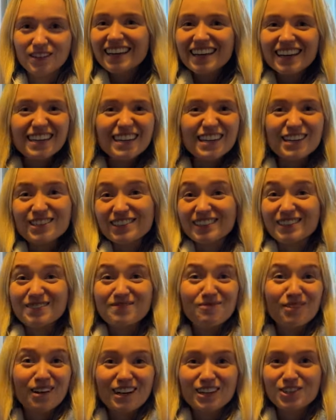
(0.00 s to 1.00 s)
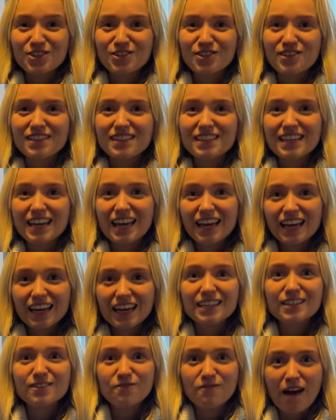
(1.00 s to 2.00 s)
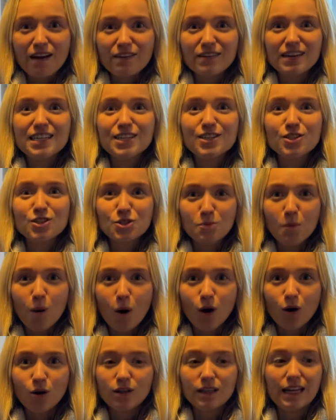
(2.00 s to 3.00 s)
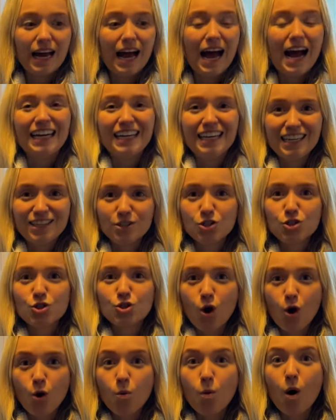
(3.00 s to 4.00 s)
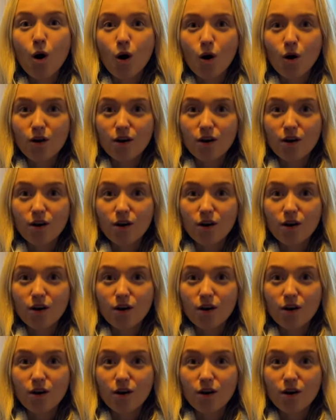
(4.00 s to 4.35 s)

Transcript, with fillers: Initial impressions is very small and it is so hot.